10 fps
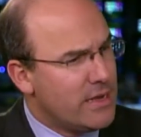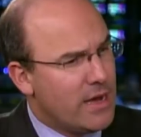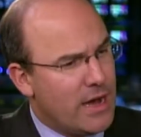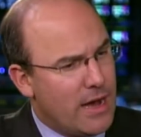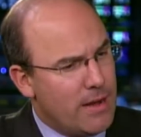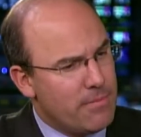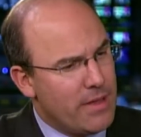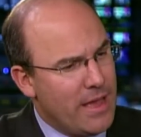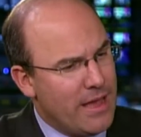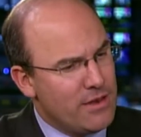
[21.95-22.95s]
um,
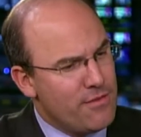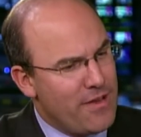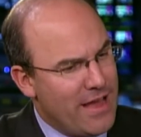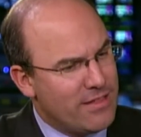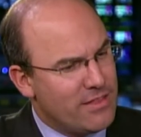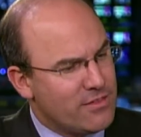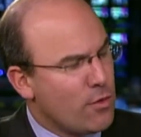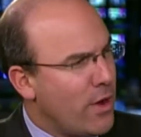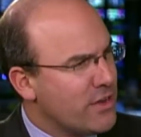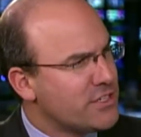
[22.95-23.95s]
and you've had this
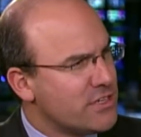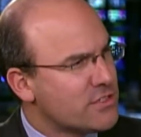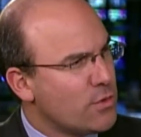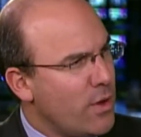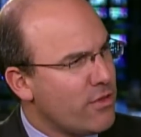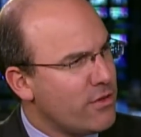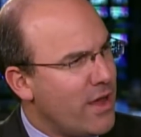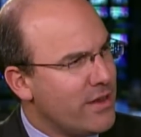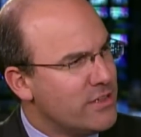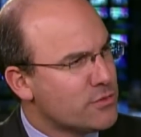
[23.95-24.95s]
question as to whether or
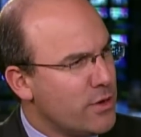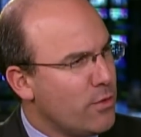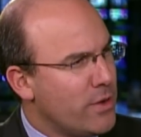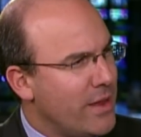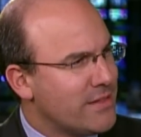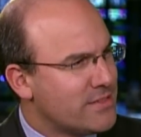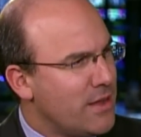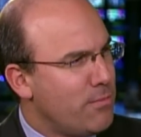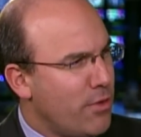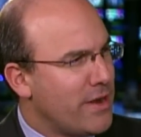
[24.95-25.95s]
not Israel would, at
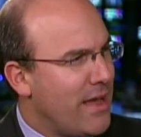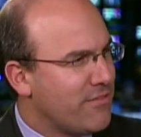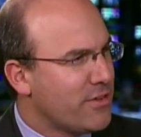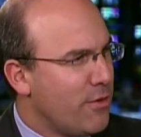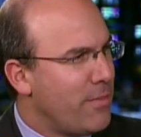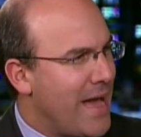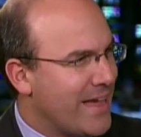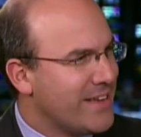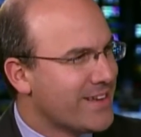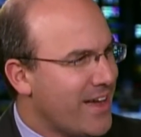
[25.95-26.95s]
some point, have to go
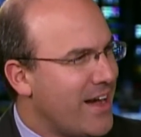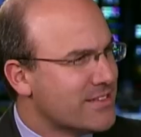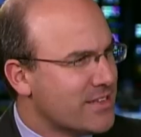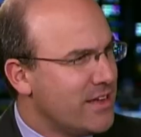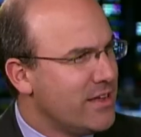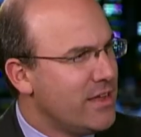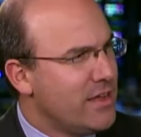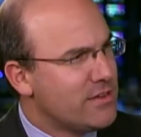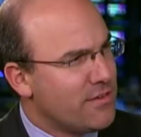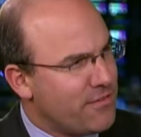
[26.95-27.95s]
back into Gaza
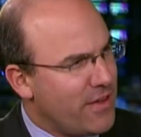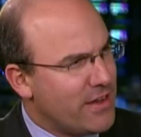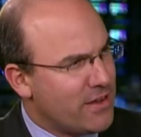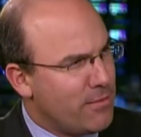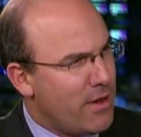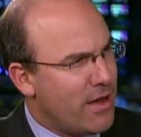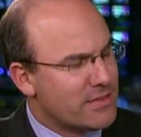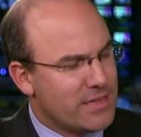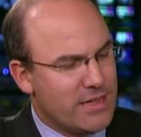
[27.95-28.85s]
to fight Hamas.